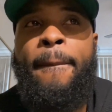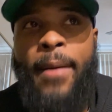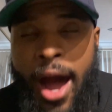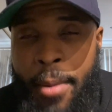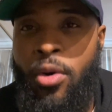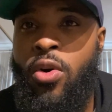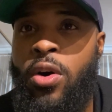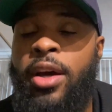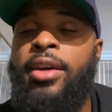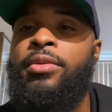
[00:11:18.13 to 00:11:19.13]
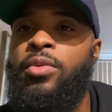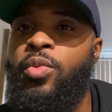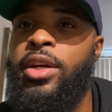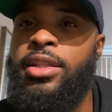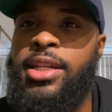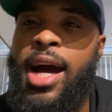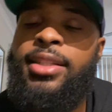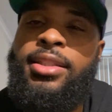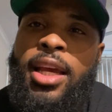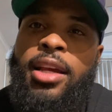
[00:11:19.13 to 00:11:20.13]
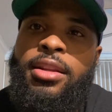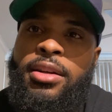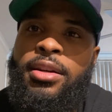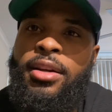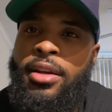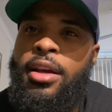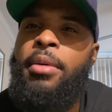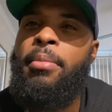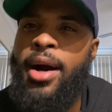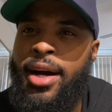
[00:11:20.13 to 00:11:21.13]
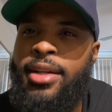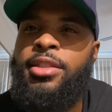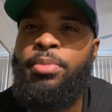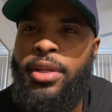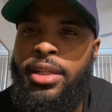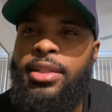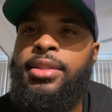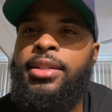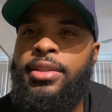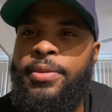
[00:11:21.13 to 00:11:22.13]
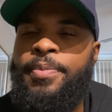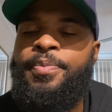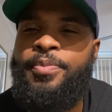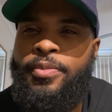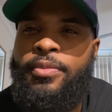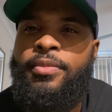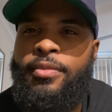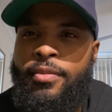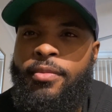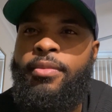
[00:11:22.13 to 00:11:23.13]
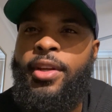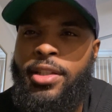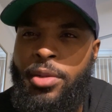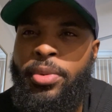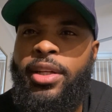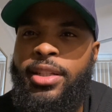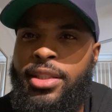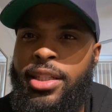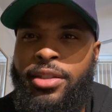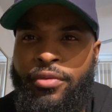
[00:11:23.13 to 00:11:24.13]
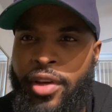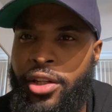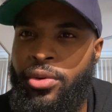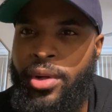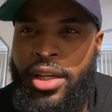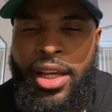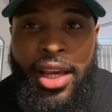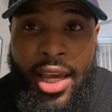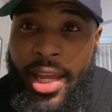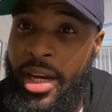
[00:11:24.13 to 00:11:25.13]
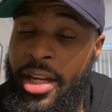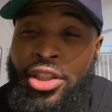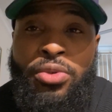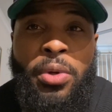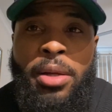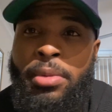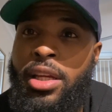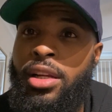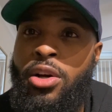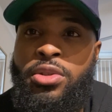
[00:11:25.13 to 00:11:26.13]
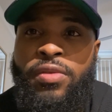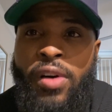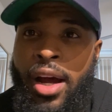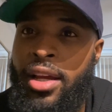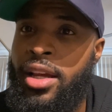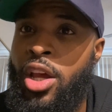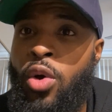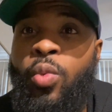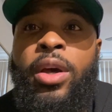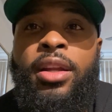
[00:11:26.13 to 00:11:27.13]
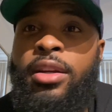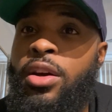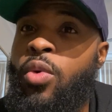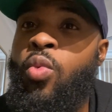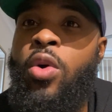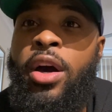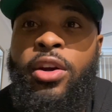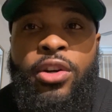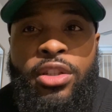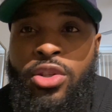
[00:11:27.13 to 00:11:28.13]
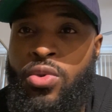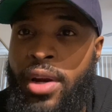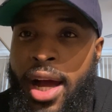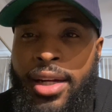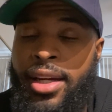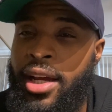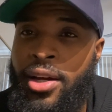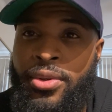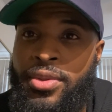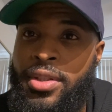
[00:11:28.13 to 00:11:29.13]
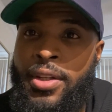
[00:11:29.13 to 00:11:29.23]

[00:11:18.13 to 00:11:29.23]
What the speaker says: I'm going with Josh Taylor by split decision. Split decision victory in an extremely close fight with one or two knockdowns.